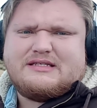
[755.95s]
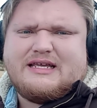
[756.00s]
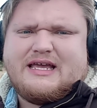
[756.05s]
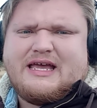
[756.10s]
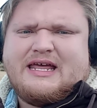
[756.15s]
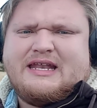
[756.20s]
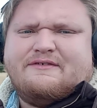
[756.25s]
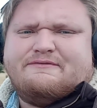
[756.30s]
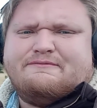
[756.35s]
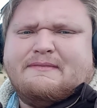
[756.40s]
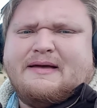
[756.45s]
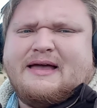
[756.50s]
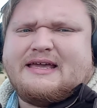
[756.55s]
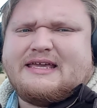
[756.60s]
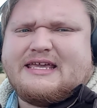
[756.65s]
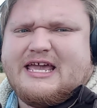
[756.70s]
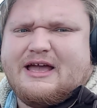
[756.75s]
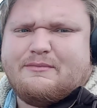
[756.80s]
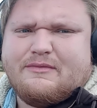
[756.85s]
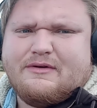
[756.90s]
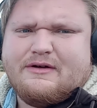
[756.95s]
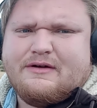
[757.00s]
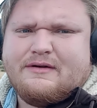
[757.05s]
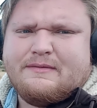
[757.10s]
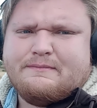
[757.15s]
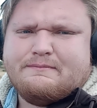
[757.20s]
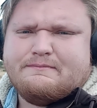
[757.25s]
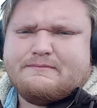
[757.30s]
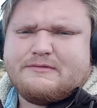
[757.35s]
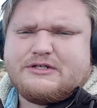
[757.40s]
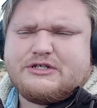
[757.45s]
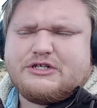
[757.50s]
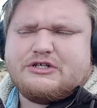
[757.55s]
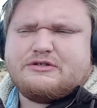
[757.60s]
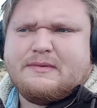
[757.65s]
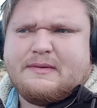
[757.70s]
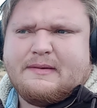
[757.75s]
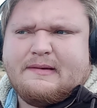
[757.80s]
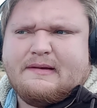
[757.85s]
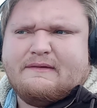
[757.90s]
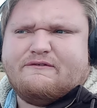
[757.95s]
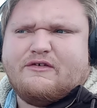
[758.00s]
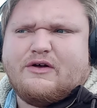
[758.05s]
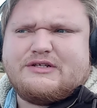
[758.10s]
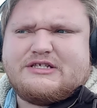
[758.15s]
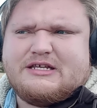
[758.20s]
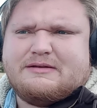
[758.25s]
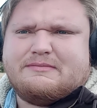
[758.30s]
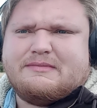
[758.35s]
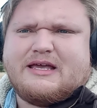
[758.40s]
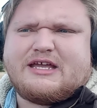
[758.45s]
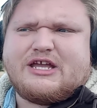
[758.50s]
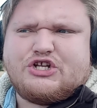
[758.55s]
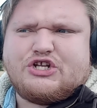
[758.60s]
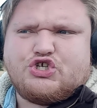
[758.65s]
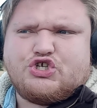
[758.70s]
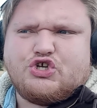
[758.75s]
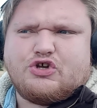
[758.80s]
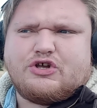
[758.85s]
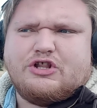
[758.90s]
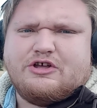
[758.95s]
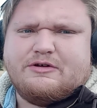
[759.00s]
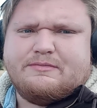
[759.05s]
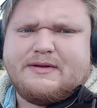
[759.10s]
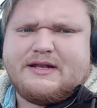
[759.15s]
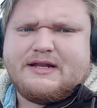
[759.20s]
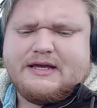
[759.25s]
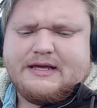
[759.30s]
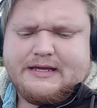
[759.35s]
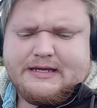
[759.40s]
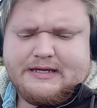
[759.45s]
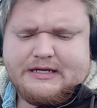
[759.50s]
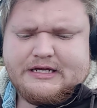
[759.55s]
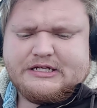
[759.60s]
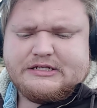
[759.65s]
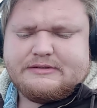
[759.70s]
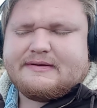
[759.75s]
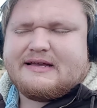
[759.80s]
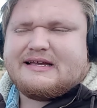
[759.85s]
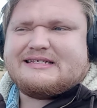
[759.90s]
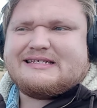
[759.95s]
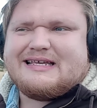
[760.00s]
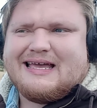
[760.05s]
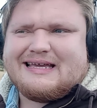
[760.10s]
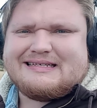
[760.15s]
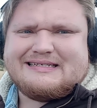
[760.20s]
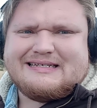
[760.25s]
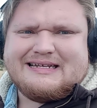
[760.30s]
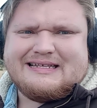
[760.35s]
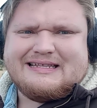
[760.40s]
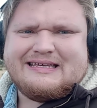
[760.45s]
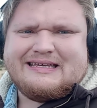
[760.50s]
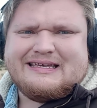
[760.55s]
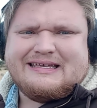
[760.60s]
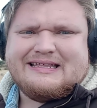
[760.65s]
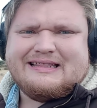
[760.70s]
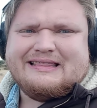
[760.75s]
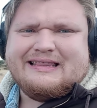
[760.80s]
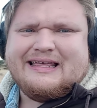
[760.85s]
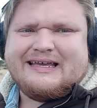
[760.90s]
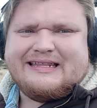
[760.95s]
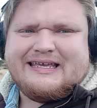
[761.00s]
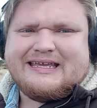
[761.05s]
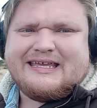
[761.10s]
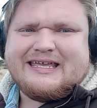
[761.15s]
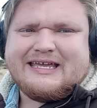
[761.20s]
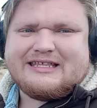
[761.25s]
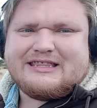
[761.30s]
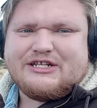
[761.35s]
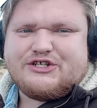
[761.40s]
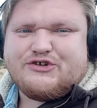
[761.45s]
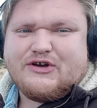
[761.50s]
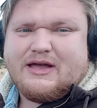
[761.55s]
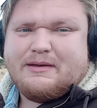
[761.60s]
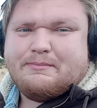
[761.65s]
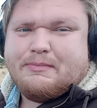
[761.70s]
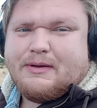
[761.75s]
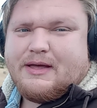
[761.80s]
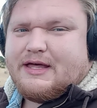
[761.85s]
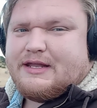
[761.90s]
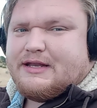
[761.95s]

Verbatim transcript: And if my camera, excuse me, my phone seemed like it shook a little bit, it's because I accidentally lightly kicked the tripod.